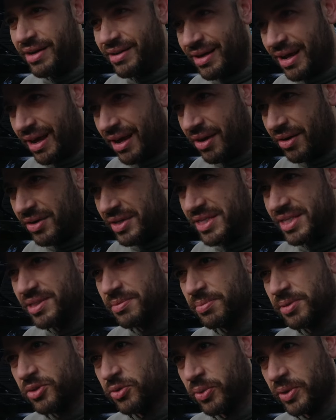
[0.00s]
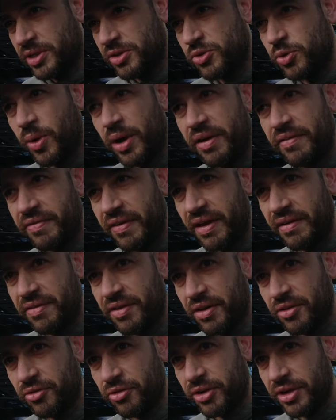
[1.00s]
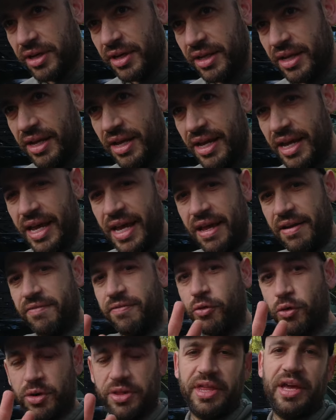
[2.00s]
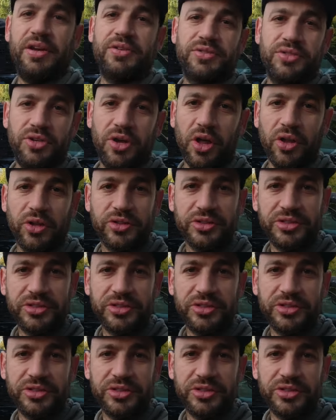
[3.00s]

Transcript: right now is between $2,500 and $4,000.